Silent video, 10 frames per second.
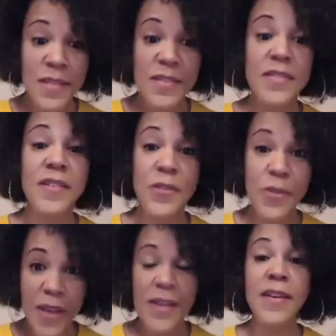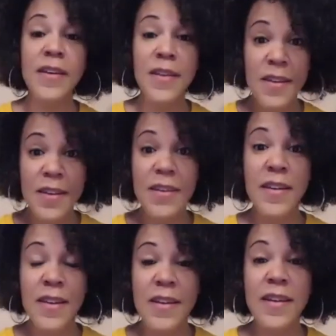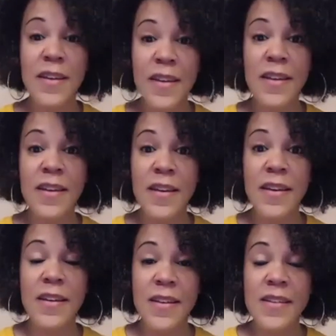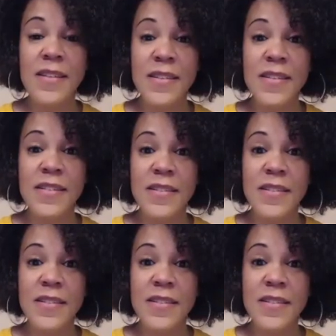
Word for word: oh. and oh. and i